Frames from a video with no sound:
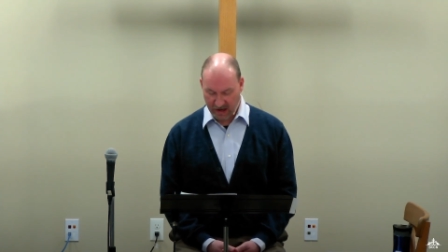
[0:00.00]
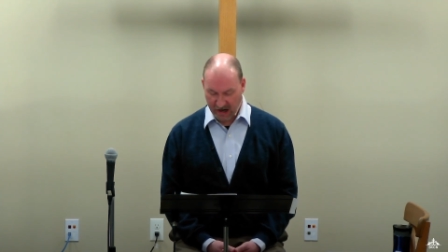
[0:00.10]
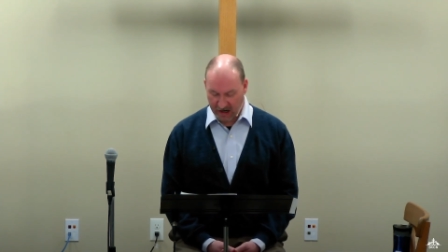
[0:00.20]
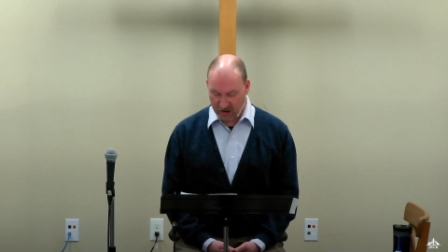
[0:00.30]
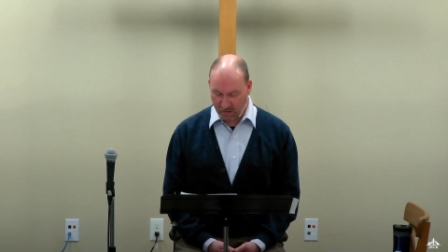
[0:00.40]

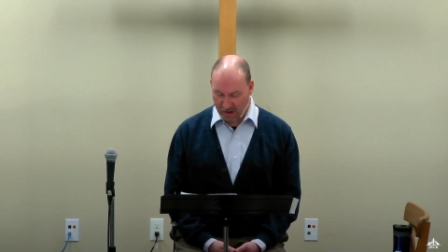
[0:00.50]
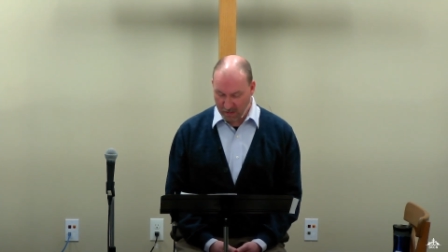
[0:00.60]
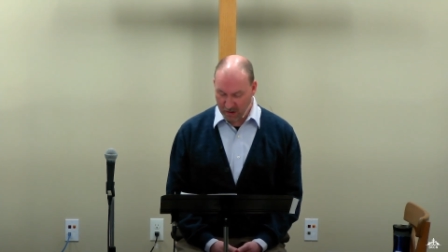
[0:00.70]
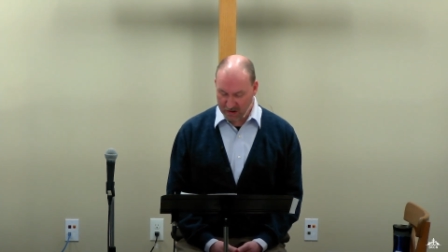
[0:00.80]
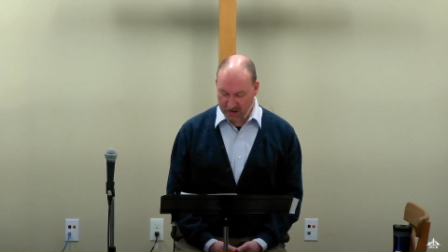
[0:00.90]
and your
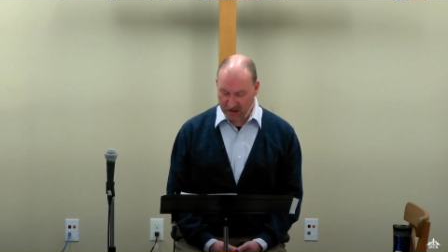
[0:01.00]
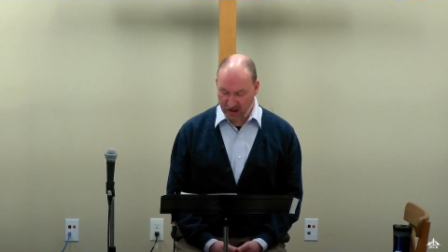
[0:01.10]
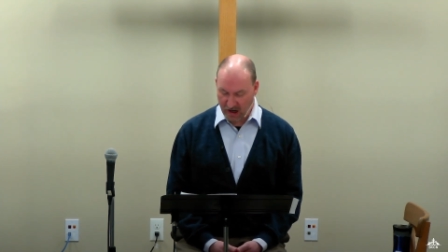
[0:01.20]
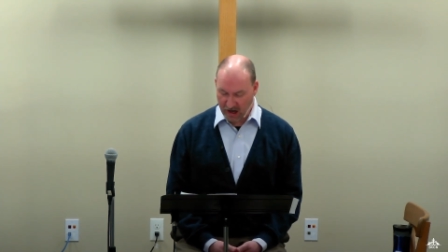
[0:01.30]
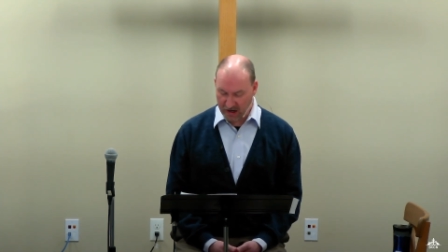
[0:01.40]
members to
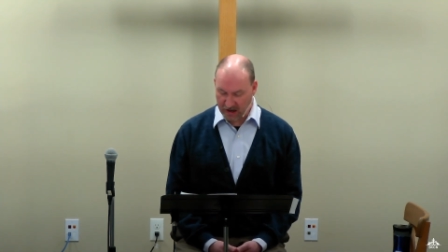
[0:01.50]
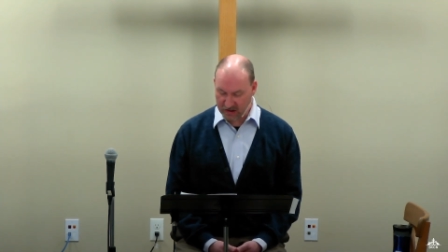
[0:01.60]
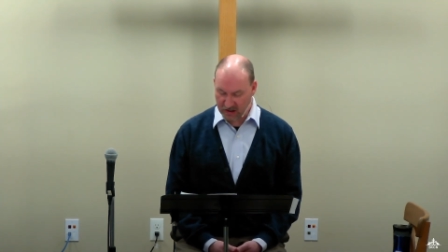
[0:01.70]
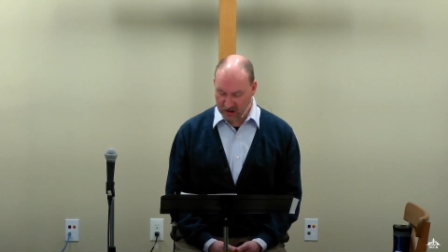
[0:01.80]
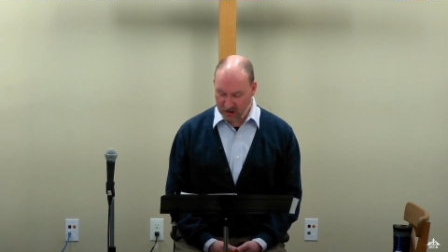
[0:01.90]
God as
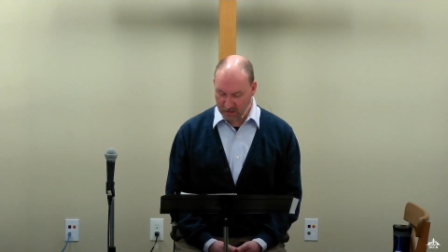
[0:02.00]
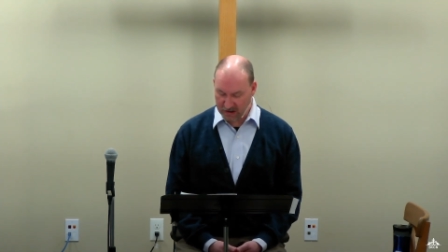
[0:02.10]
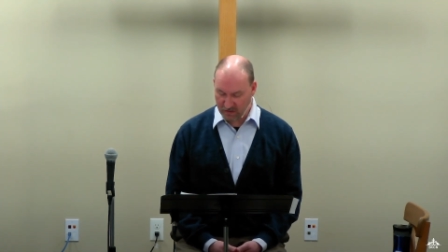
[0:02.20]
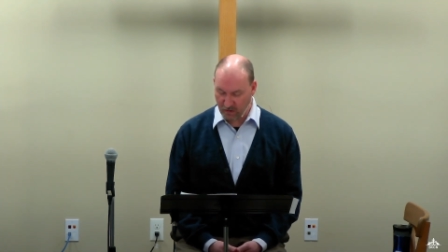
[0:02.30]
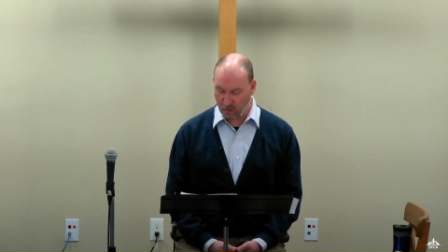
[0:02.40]
instruments
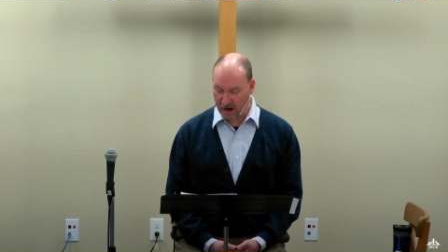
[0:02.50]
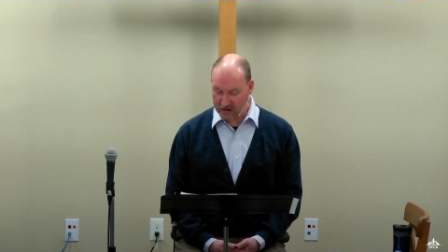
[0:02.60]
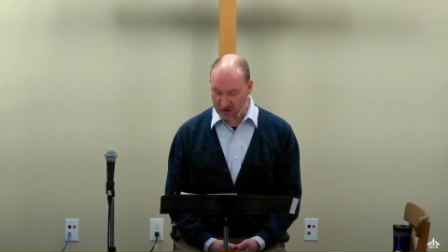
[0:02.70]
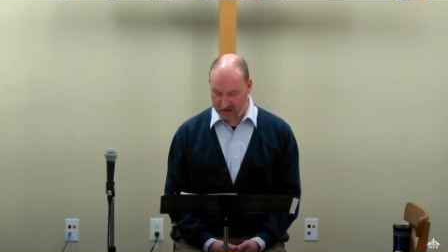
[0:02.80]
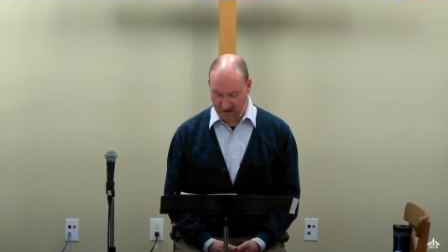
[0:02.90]
for
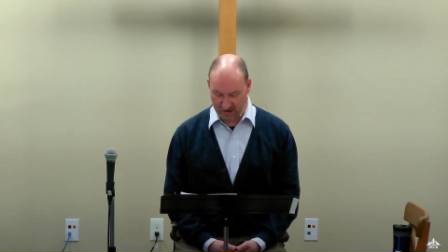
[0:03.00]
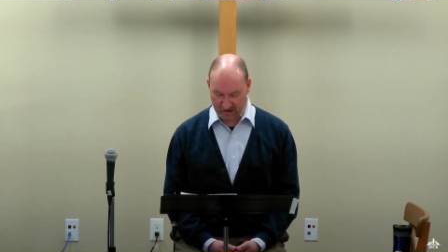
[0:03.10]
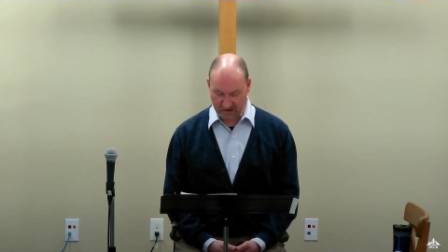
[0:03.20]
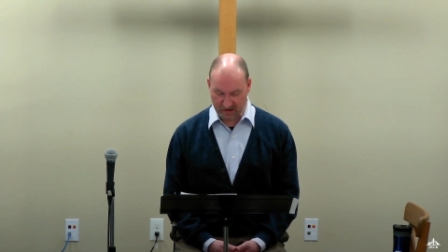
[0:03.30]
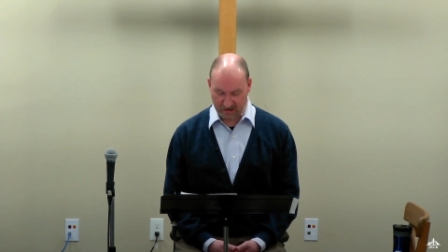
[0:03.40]

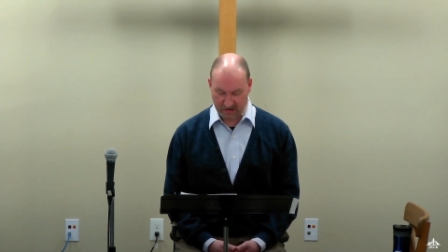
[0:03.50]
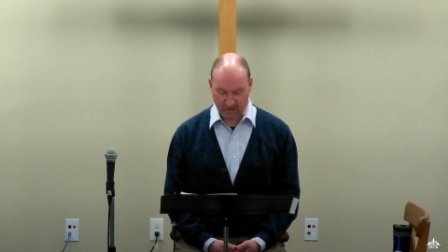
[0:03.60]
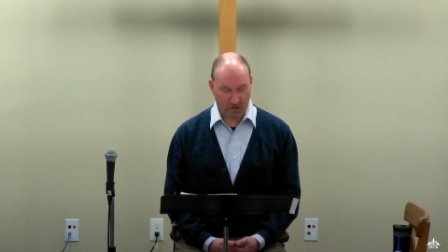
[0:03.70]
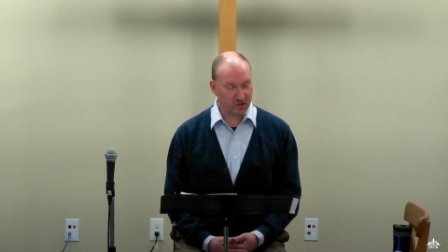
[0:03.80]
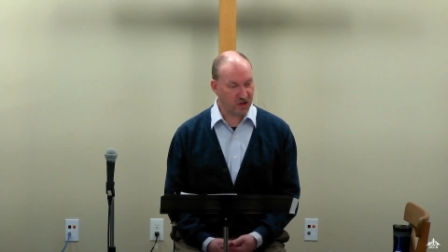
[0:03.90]
righteousness
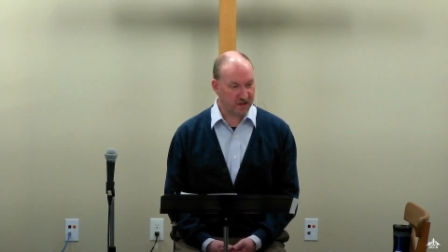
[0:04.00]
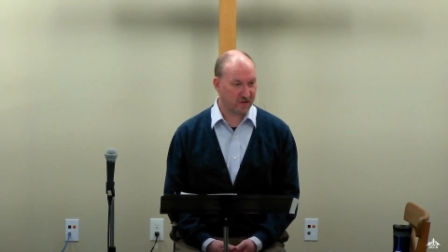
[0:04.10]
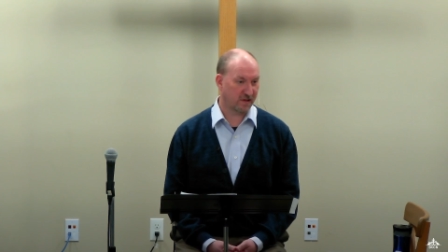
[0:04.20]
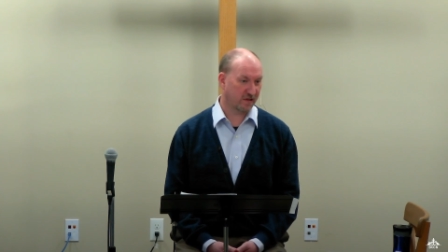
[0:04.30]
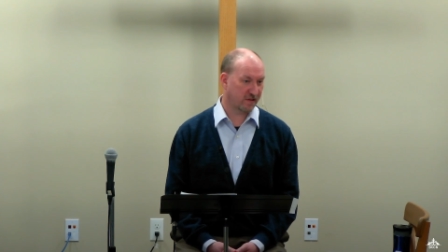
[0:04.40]
or
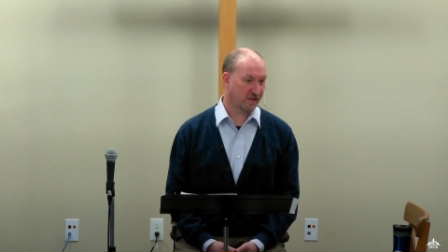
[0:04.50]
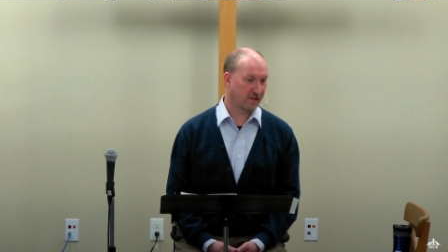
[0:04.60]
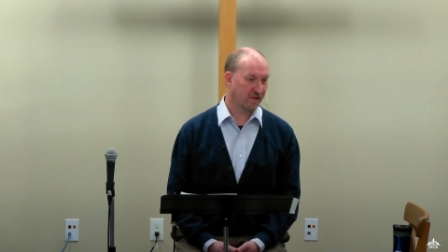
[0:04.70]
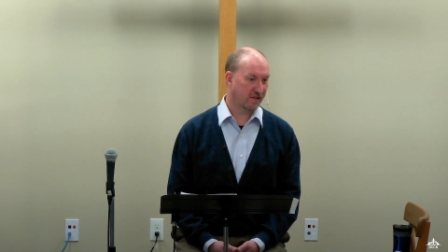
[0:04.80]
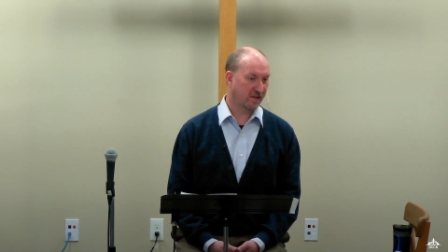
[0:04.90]
justice.
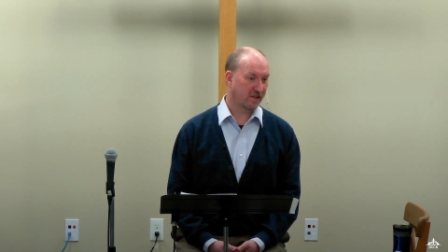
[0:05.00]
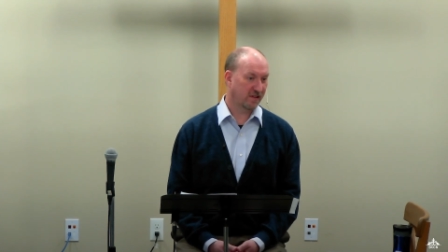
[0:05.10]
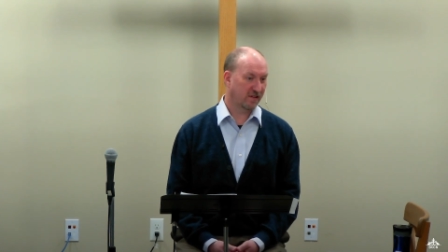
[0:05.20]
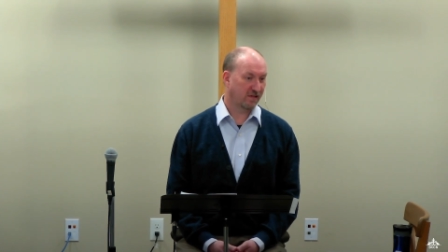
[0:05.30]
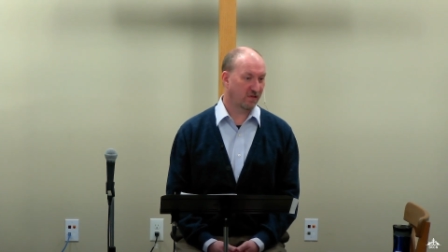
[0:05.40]

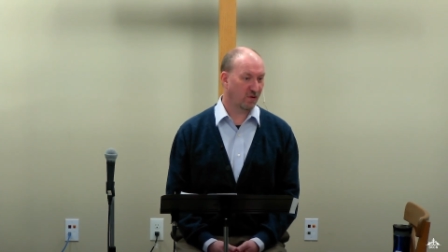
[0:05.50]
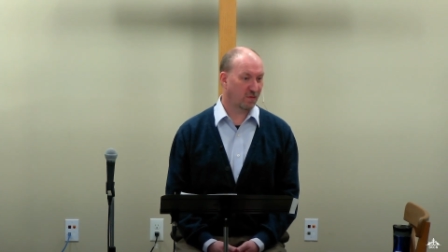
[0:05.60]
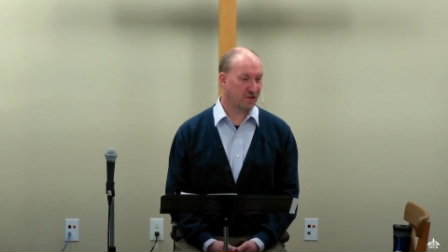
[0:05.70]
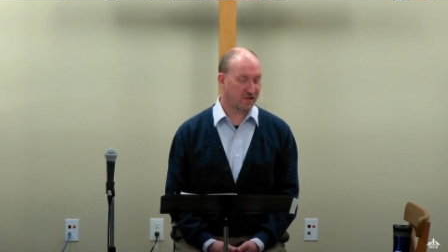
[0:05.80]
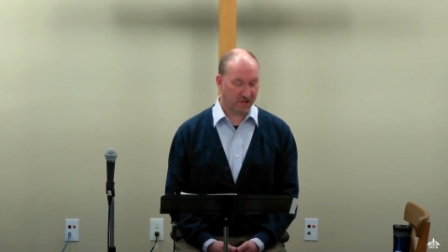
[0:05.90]

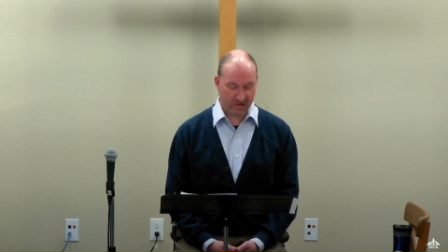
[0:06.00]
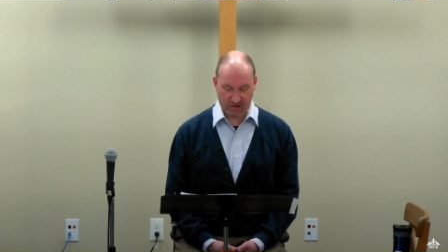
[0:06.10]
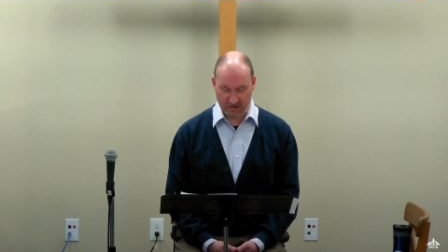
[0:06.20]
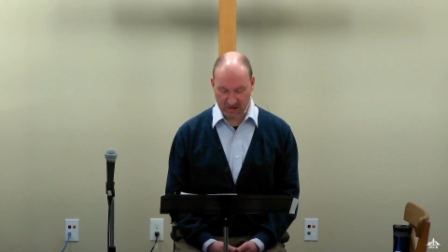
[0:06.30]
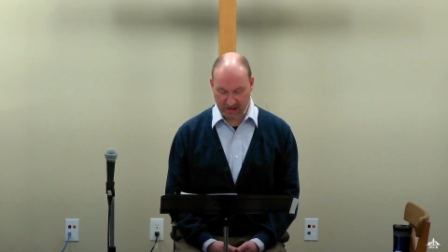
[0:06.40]
Romans
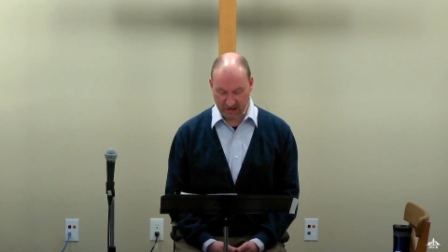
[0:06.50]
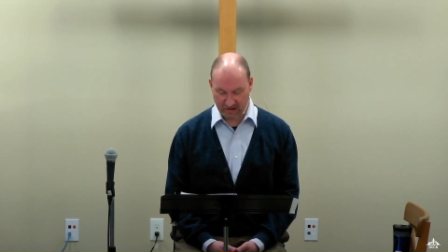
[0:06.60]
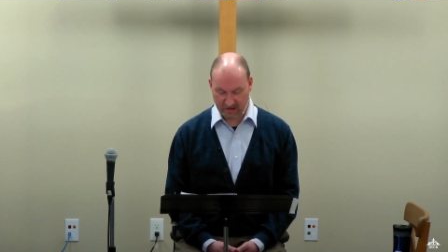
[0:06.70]
6:13.